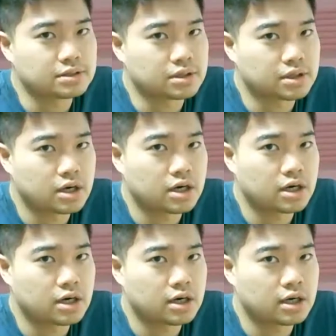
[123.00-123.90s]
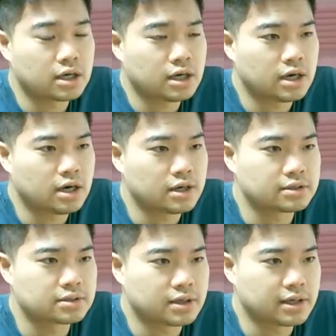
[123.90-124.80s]
occur
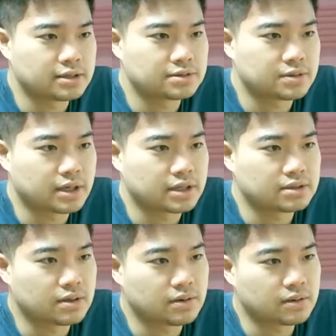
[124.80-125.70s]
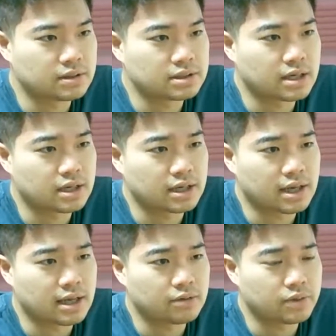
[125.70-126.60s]
in Korea history. So it's gonna
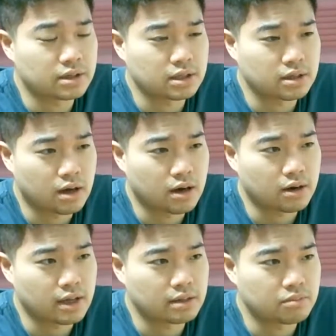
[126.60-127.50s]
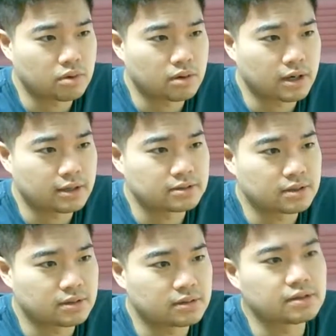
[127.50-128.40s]
get really long and boring.
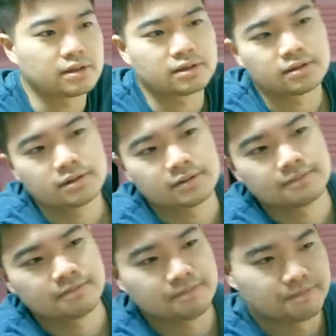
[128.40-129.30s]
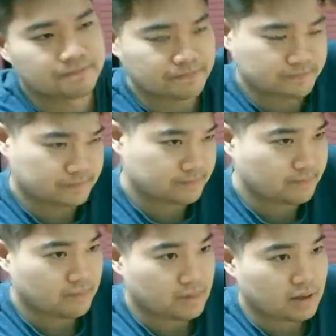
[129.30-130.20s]
So. mm,
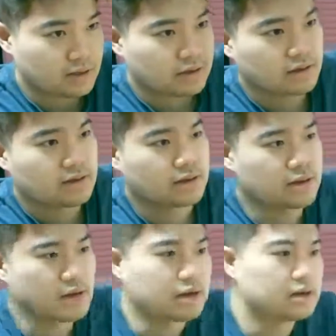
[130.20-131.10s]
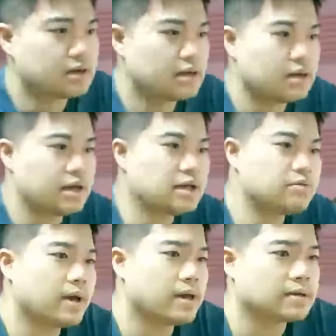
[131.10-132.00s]
Yeah.
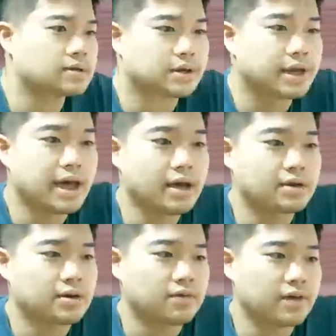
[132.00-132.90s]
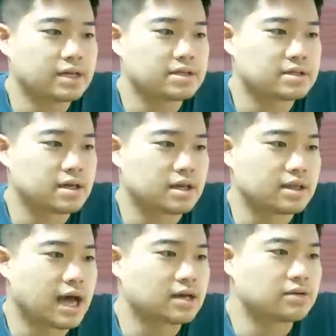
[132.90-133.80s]
Anyway, Korea, faces a
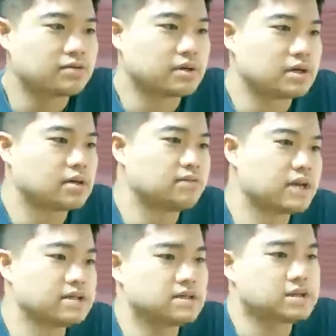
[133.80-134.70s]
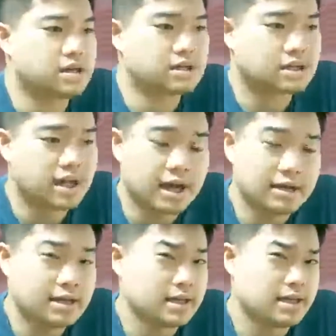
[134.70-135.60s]
lot of faces a
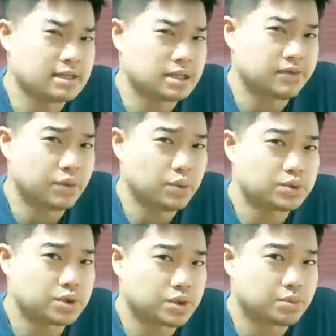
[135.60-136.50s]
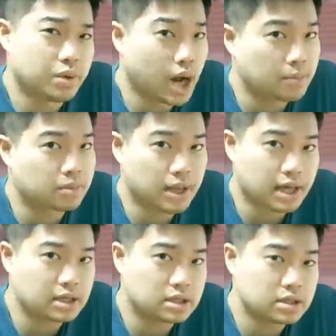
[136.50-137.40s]
decline in its future
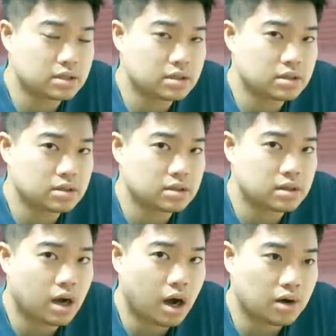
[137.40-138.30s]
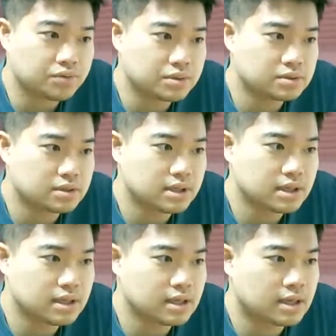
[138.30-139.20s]
population,
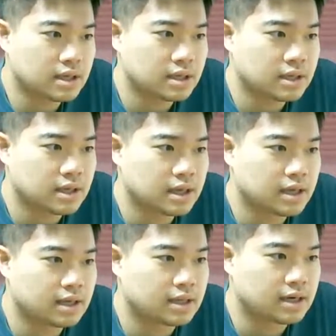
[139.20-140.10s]
obviously, and